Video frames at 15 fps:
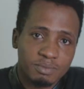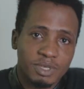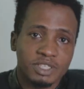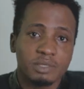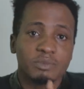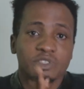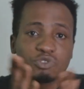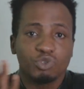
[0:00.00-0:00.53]
My
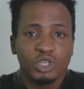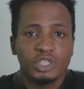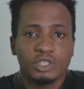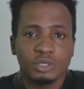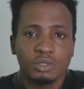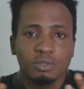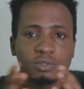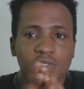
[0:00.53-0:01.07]
name is
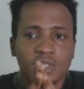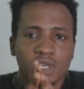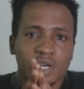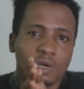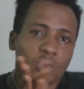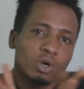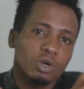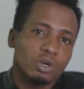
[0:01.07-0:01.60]
Radio,
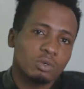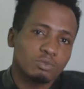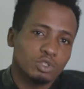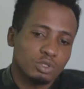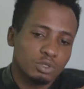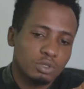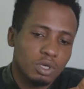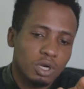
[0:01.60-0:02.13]
and welcome
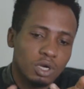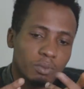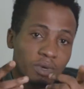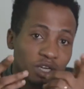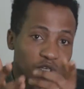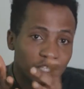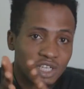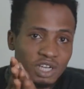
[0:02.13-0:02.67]
to
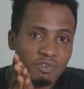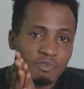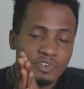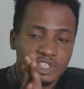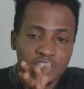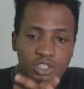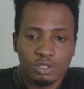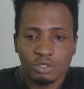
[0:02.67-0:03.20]
another
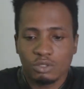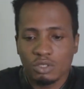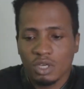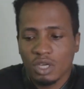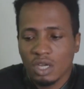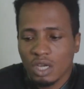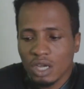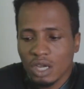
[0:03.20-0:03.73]
video
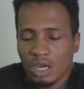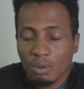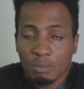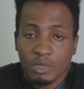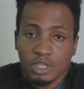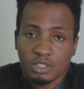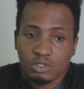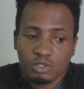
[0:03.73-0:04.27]

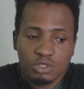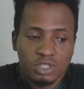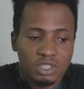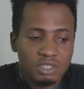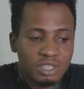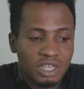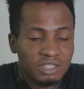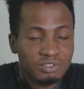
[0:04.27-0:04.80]
I'm making
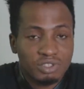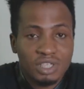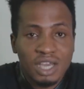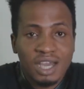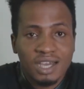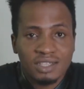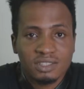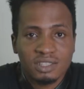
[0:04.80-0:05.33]
today as
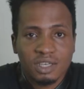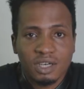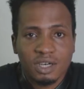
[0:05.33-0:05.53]
regards